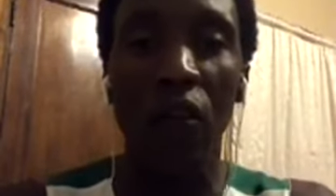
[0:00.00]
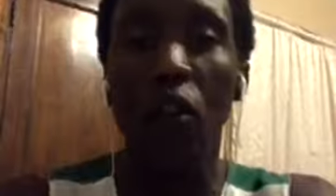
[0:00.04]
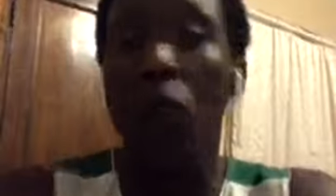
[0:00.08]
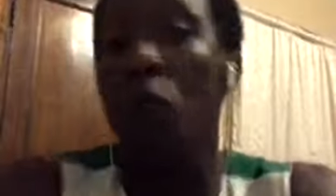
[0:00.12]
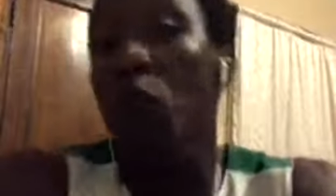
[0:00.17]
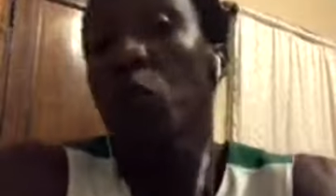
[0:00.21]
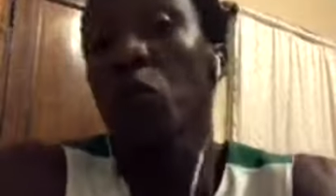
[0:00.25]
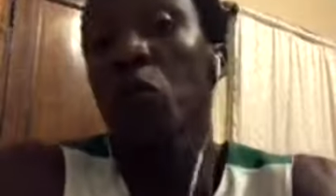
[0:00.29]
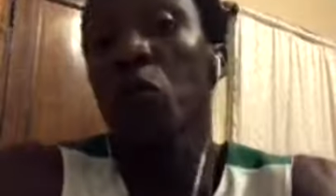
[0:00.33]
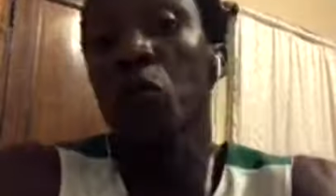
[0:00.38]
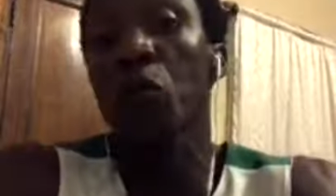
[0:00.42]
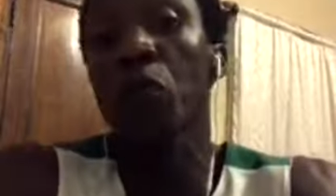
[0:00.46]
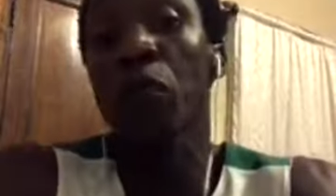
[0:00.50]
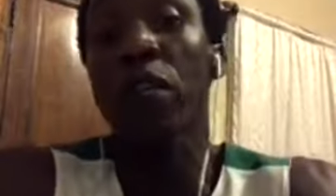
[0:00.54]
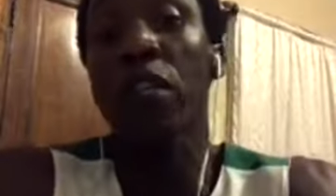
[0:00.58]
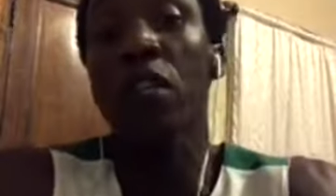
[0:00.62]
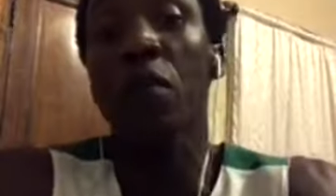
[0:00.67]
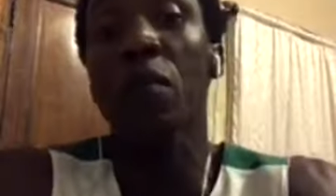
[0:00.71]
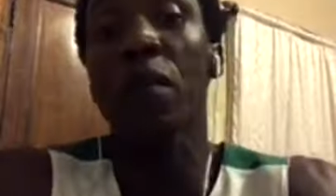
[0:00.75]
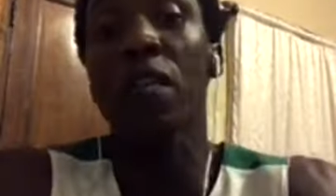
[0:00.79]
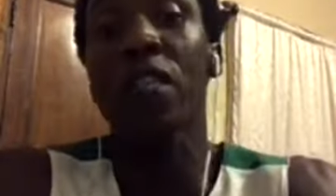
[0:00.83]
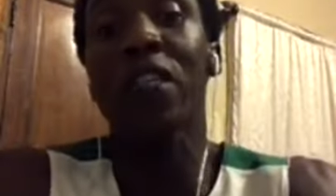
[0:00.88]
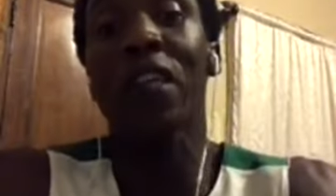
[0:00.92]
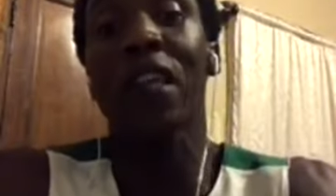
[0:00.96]
It was pretty
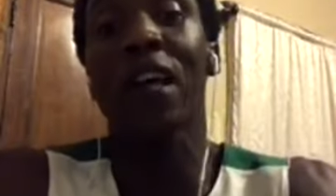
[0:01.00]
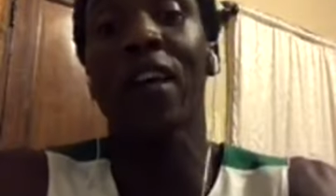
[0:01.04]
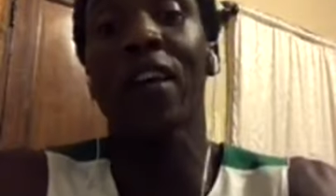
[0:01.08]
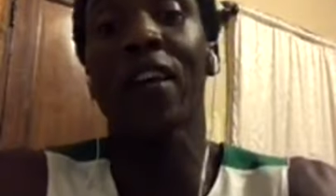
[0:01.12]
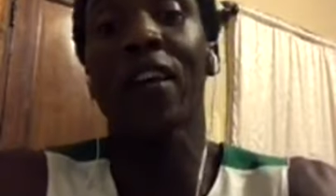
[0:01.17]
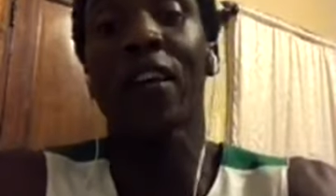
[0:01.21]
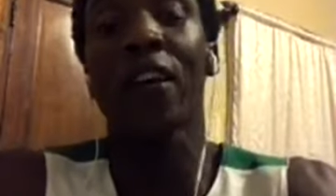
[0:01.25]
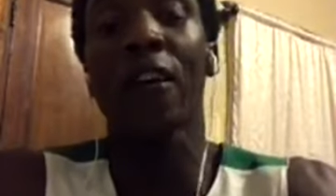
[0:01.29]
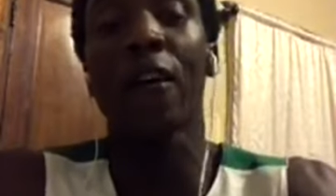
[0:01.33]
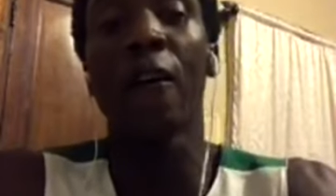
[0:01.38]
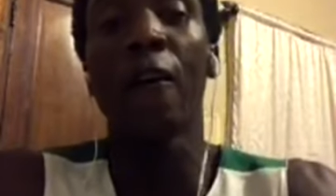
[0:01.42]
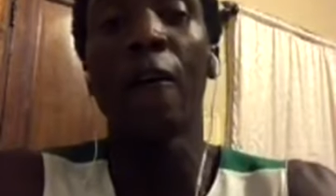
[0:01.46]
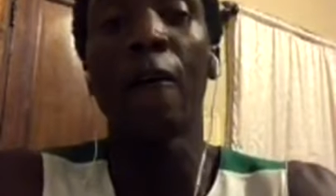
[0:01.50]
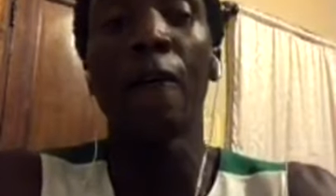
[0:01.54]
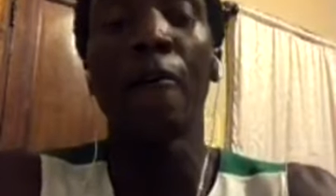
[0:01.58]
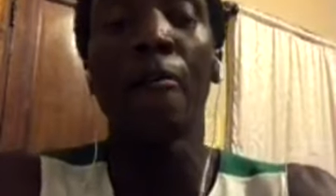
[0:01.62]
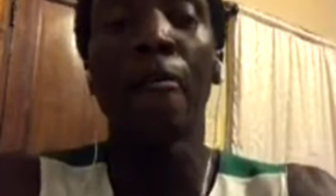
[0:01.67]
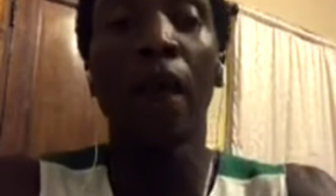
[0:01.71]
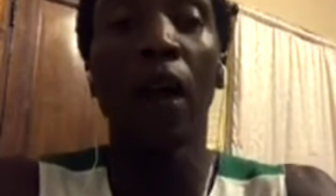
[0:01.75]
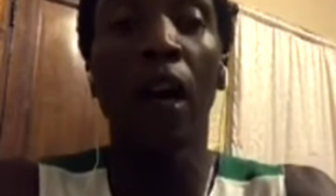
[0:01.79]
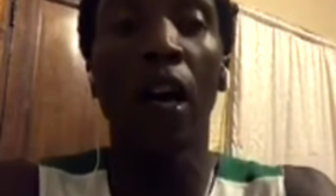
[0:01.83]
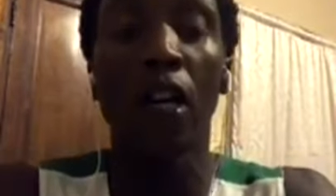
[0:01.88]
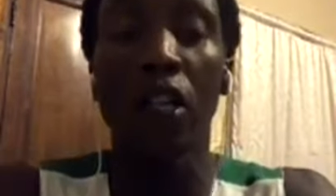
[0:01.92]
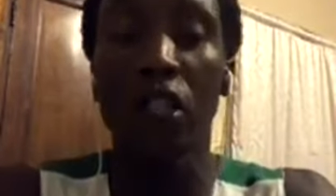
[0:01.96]
much like a
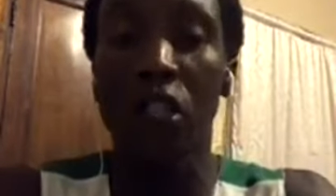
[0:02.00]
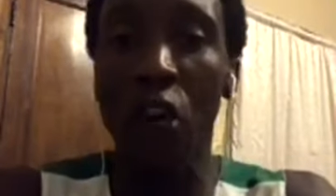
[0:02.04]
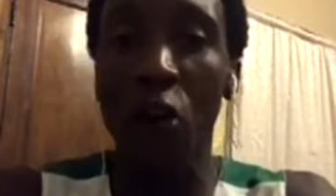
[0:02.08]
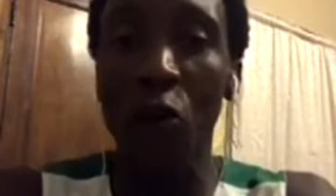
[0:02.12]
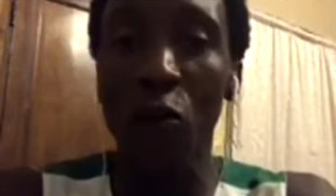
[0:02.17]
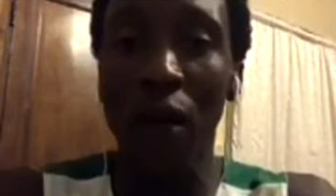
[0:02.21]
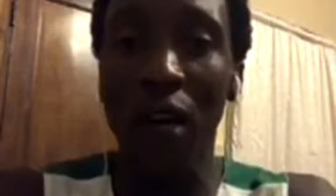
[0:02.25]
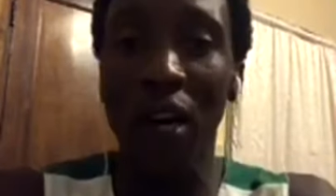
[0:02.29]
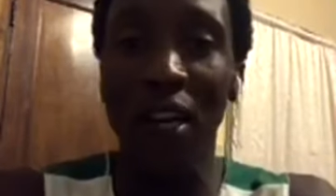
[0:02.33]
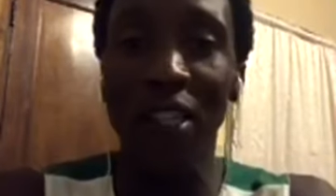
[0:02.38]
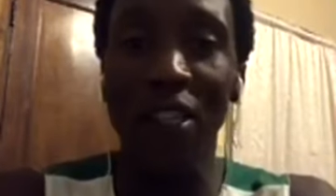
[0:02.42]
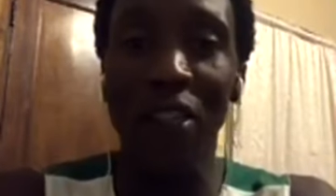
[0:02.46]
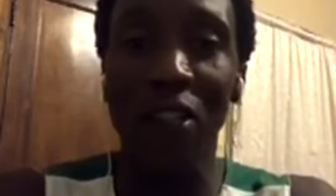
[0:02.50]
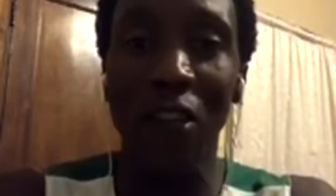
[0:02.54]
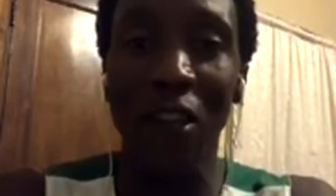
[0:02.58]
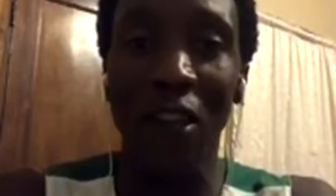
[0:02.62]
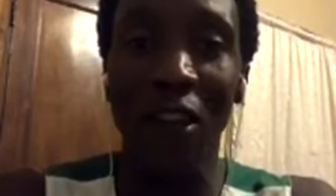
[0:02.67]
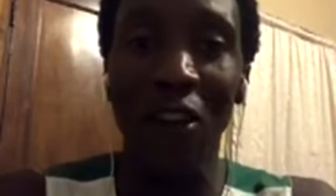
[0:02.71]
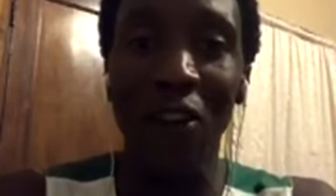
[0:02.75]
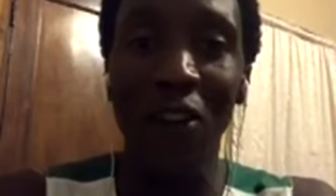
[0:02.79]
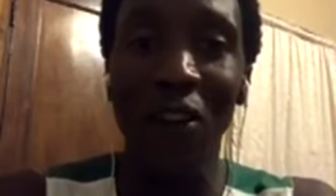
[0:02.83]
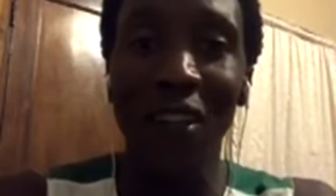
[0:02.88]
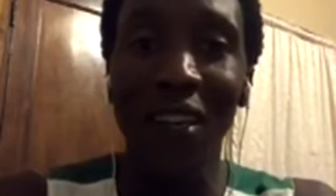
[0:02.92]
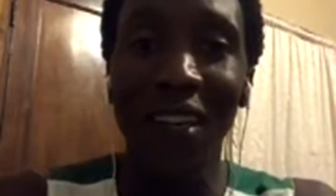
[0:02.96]
Jonas, you
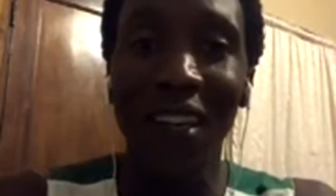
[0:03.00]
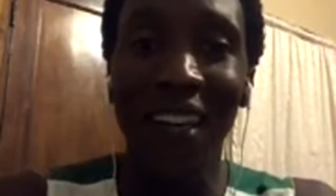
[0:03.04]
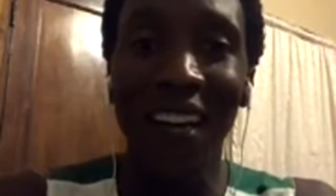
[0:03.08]
know,